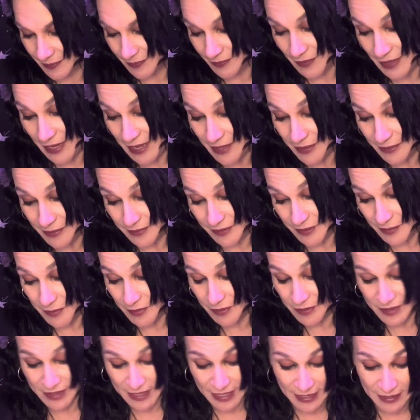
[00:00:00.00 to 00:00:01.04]
Wow, the
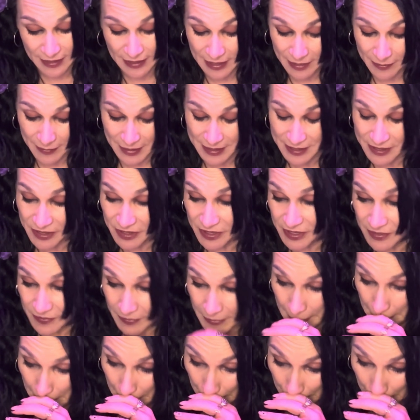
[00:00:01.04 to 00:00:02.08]
moon's got a lot of messages for
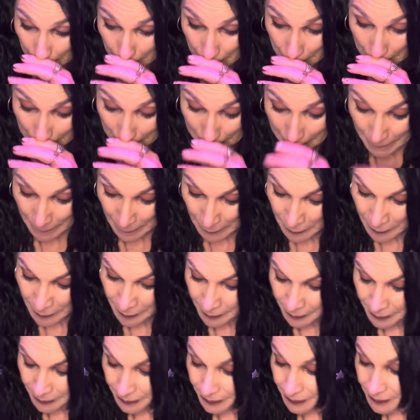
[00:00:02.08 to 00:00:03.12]
y'all. Okay.
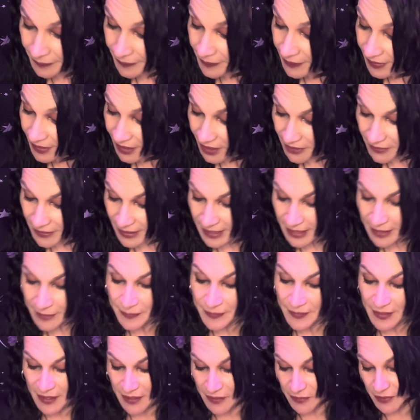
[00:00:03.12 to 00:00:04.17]
Alrighty.
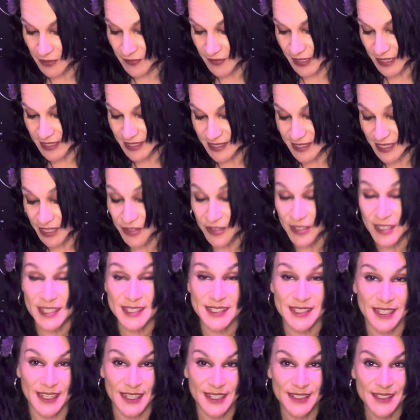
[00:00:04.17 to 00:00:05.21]
We've got
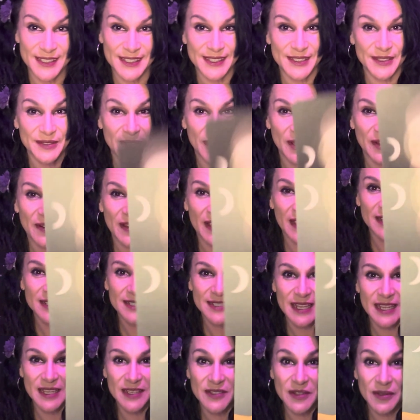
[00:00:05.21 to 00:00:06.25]
synchronicities. All right.
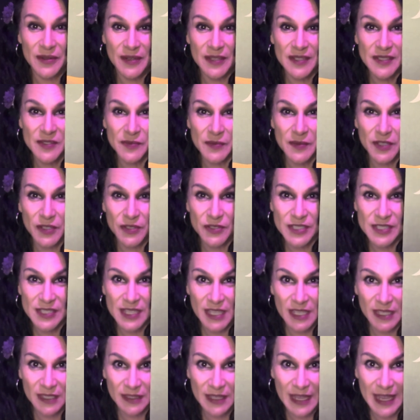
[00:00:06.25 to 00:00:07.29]
Take notice when you're
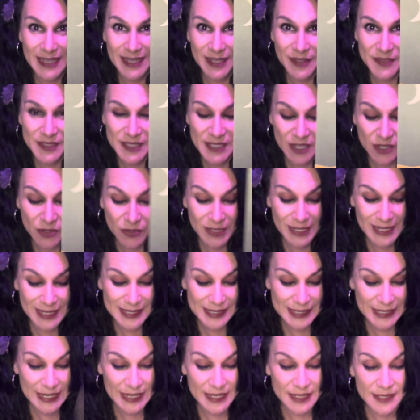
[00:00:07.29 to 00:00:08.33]
seeing a lot of
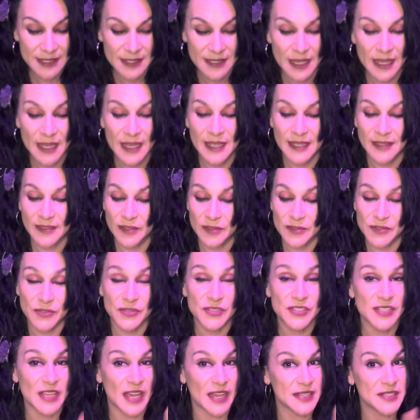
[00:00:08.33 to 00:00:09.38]
synchronicities. Those are
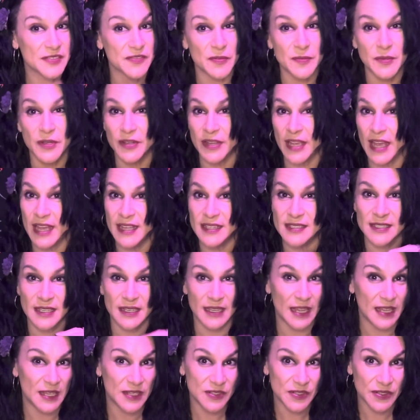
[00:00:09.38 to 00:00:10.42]
signs from your guides and
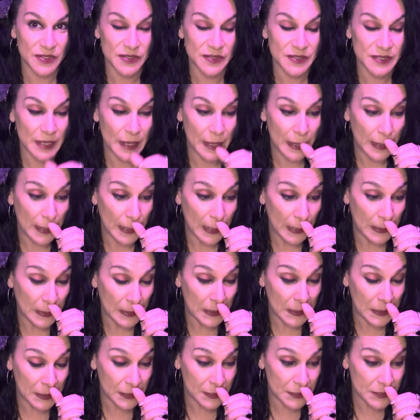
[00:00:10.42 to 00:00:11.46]
angels. And
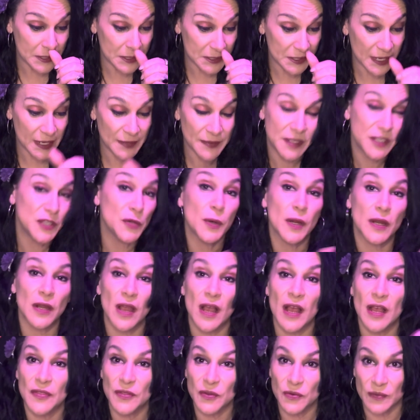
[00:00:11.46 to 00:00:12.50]
it is a sign that you are
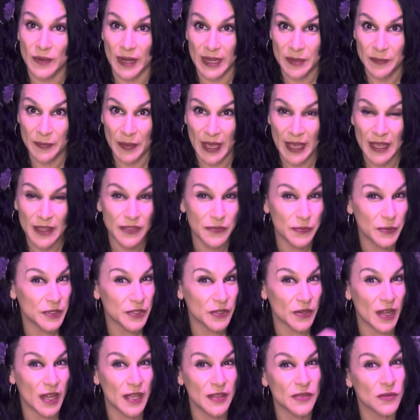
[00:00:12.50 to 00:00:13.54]
on the right path. When
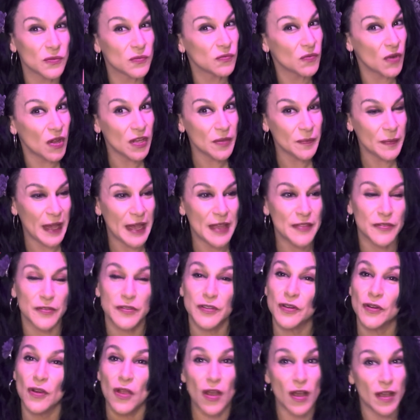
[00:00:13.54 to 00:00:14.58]
you're on the wrong path or
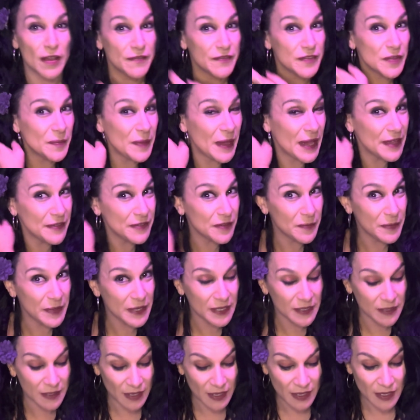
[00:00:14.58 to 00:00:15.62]
you're off the path a
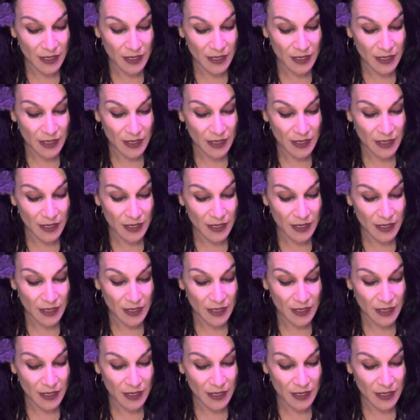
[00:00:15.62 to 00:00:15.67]
bit,